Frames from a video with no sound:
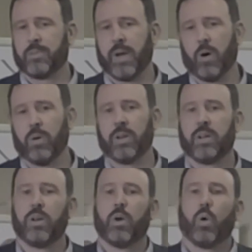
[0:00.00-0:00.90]
about
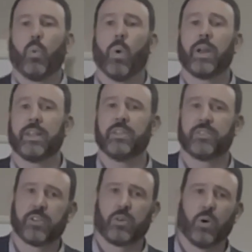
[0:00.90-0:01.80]
what
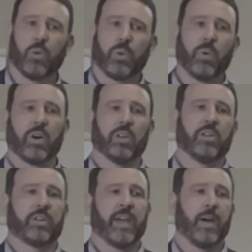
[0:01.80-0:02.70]
is the goal we want to
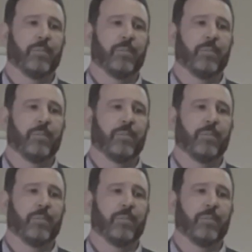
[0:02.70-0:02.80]
look at.